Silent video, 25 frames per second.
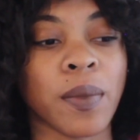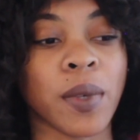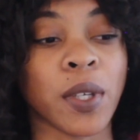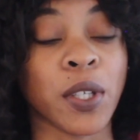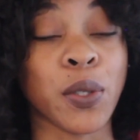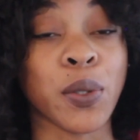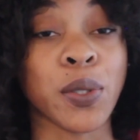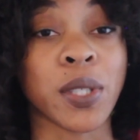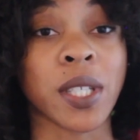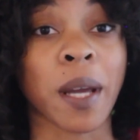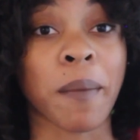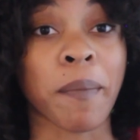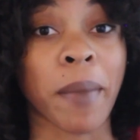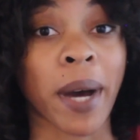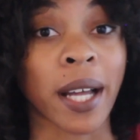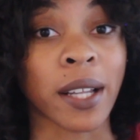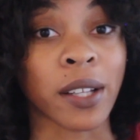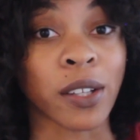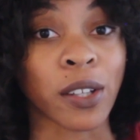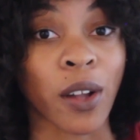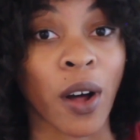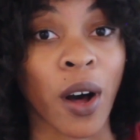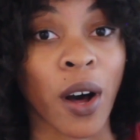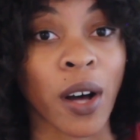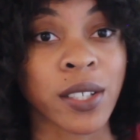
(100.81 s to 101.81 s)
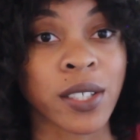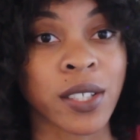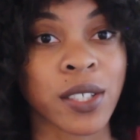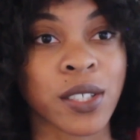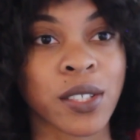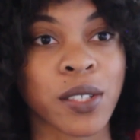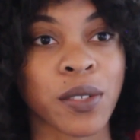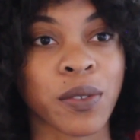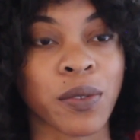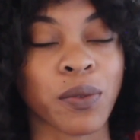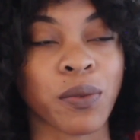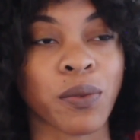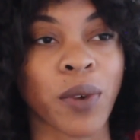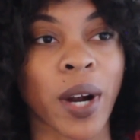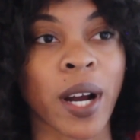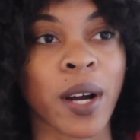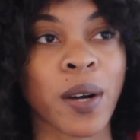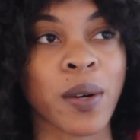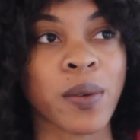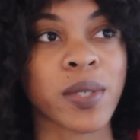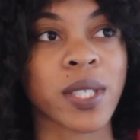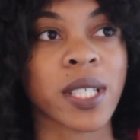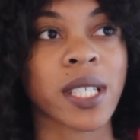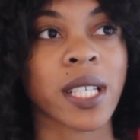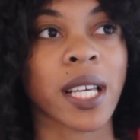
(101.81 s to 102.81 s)
using my lost
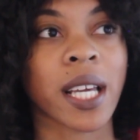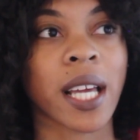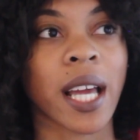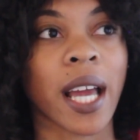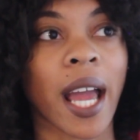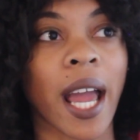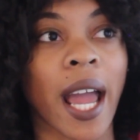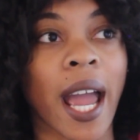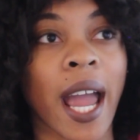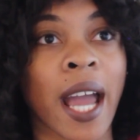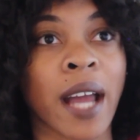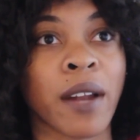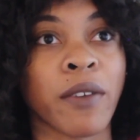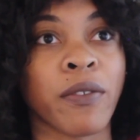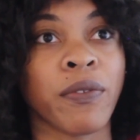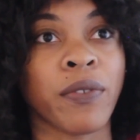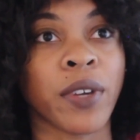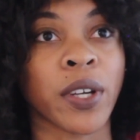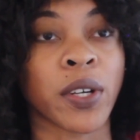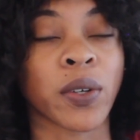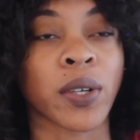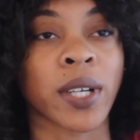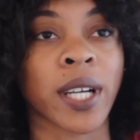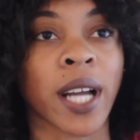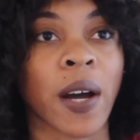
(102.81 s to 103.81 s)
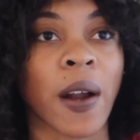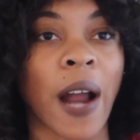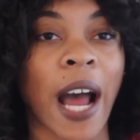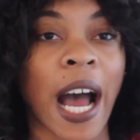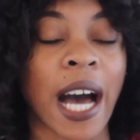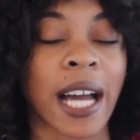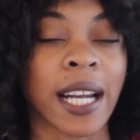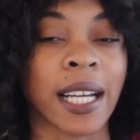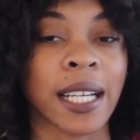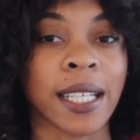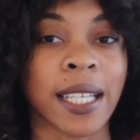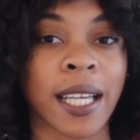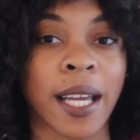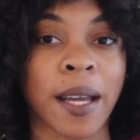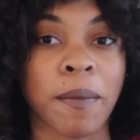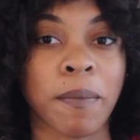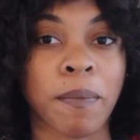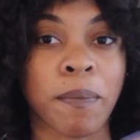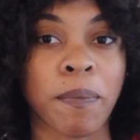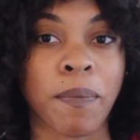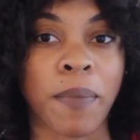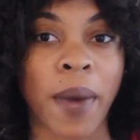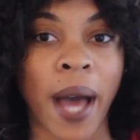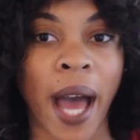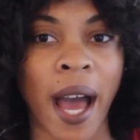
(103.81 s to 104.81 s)
route and figuring out how to
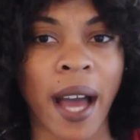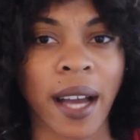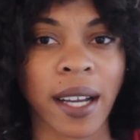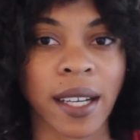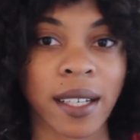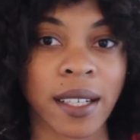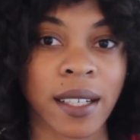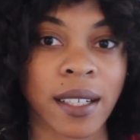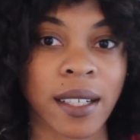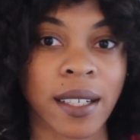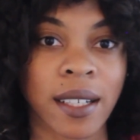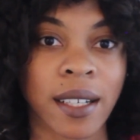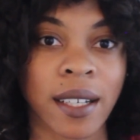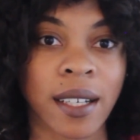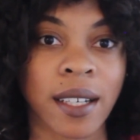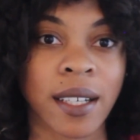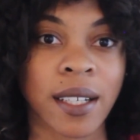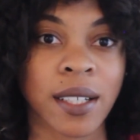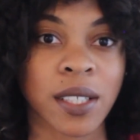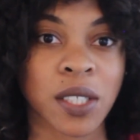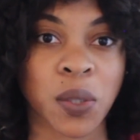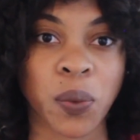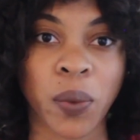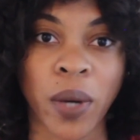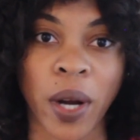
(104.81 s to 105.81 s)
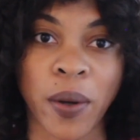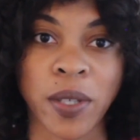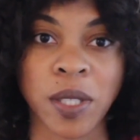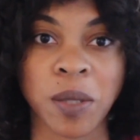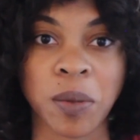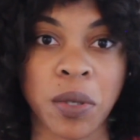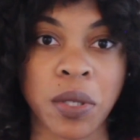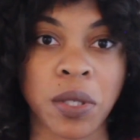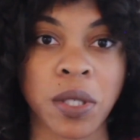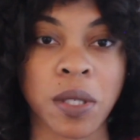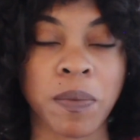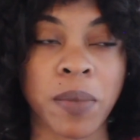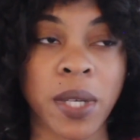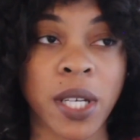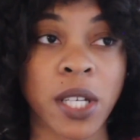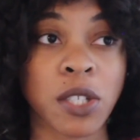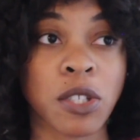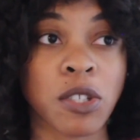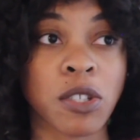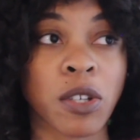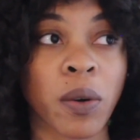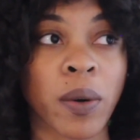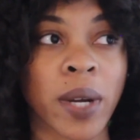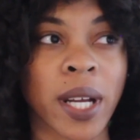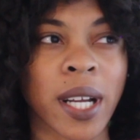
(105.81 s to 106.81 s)
get back to where I was supposed to be.
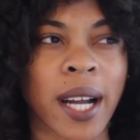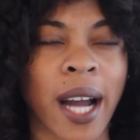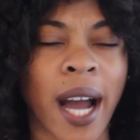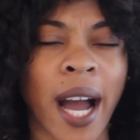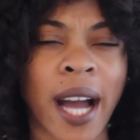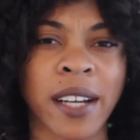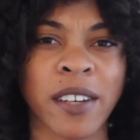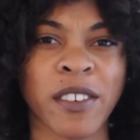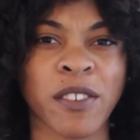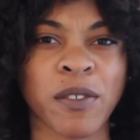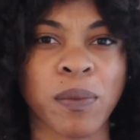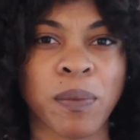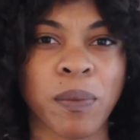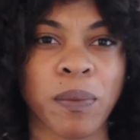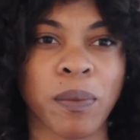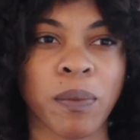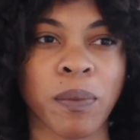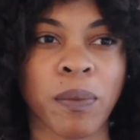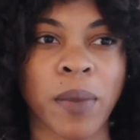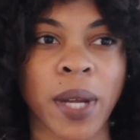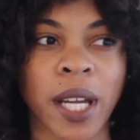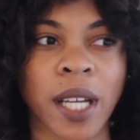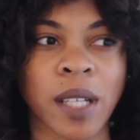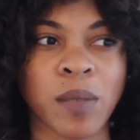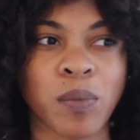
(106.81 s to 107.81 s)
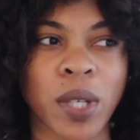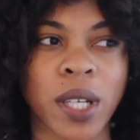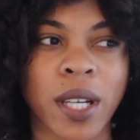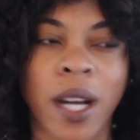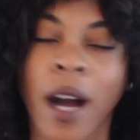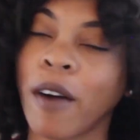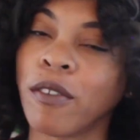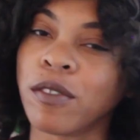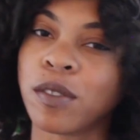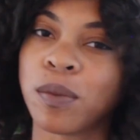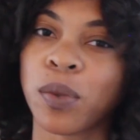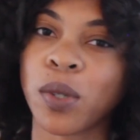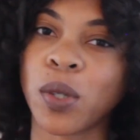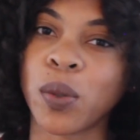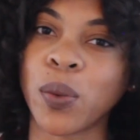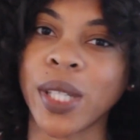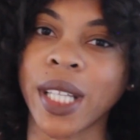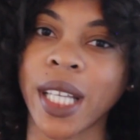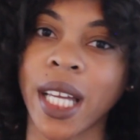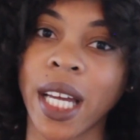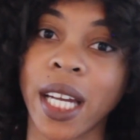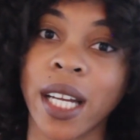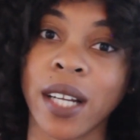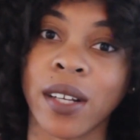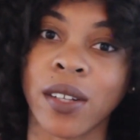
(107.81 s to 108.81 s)
So it kind of made me comfortable
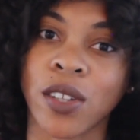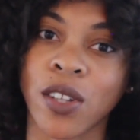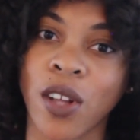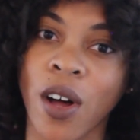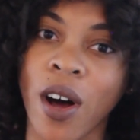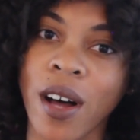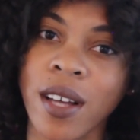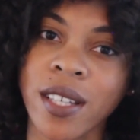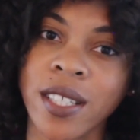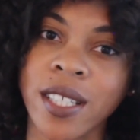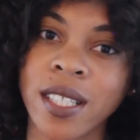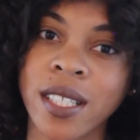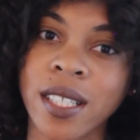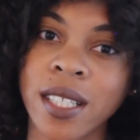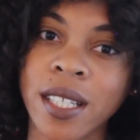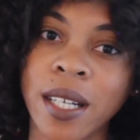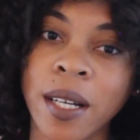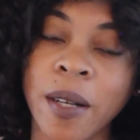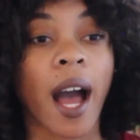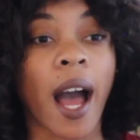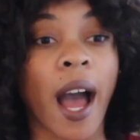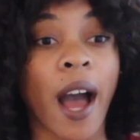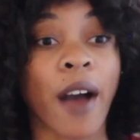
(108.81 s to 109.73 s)
with getting lost.